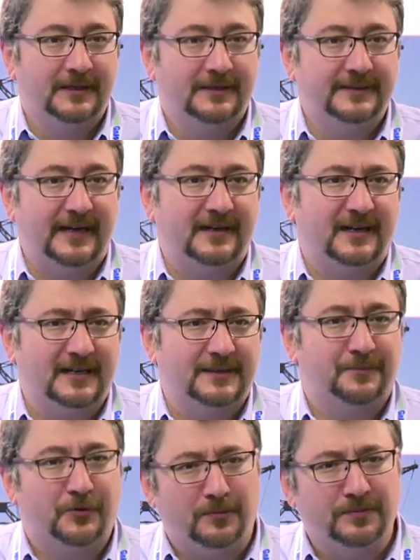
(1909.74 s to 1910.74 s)
There
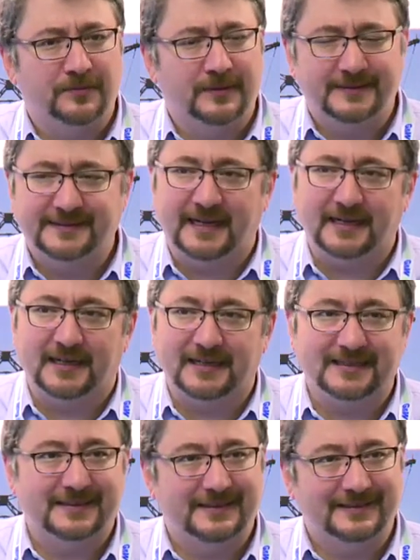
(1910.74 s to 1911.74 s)

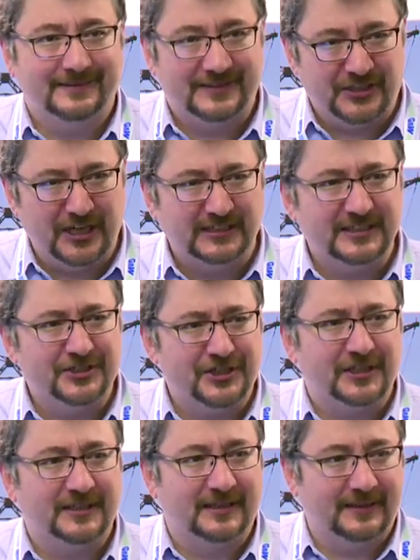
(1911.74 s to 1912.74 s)
are
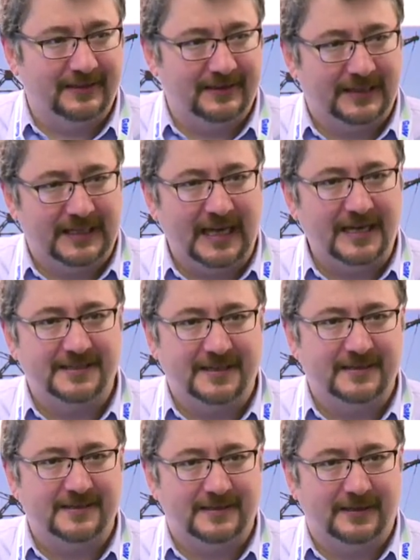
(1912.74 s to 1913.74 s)
challenging
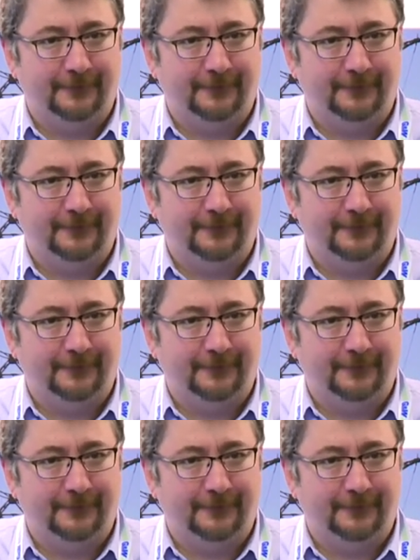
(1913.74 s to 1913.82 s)
cases,